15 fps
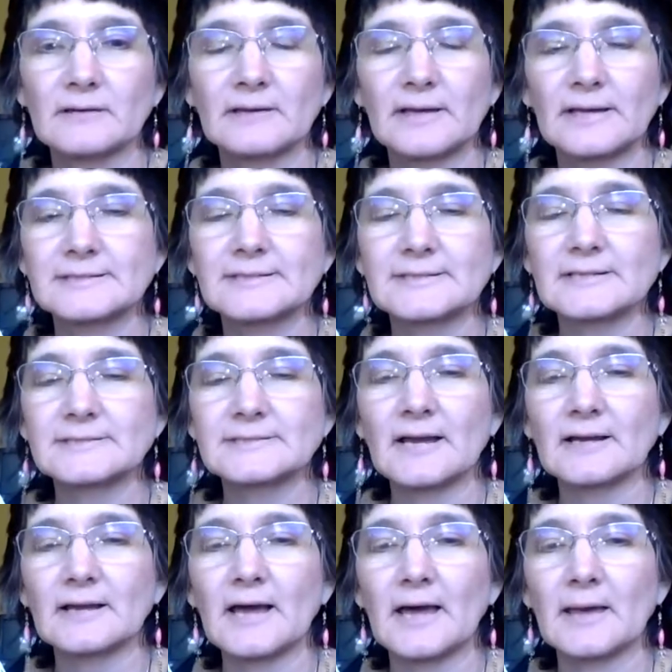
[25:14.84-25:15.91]
It does
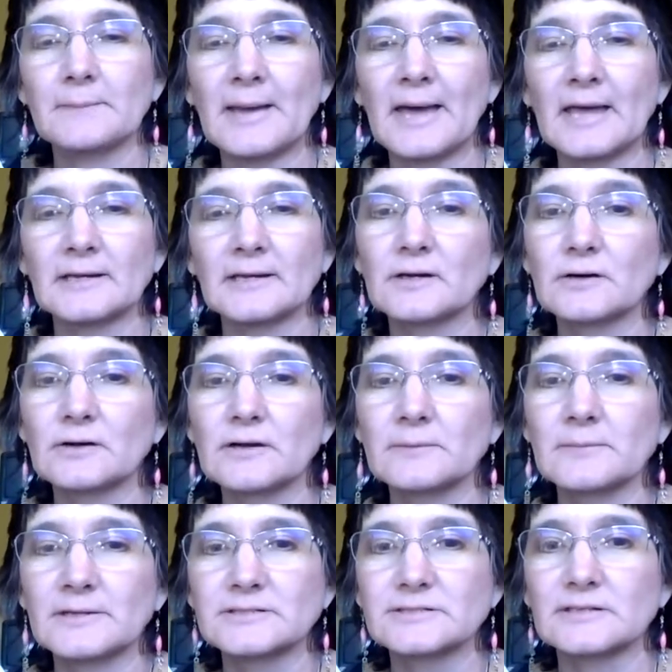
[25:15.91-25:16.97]
not come out of your
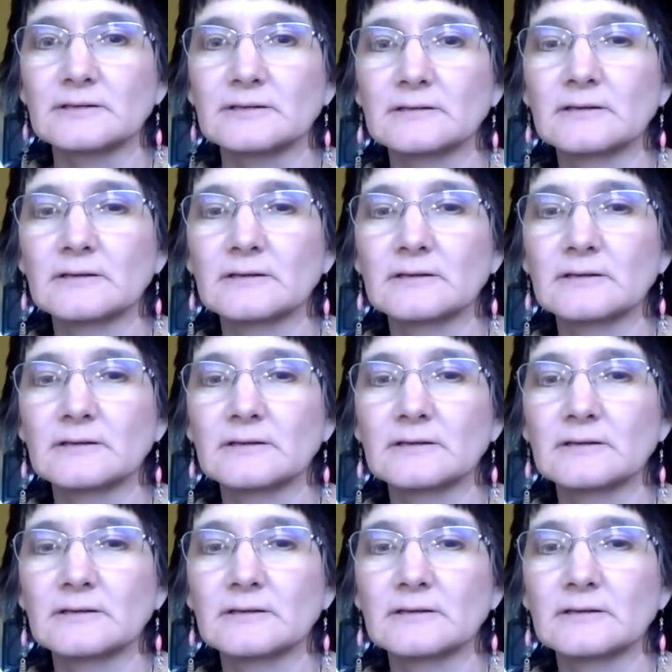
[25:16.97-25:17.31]
commission.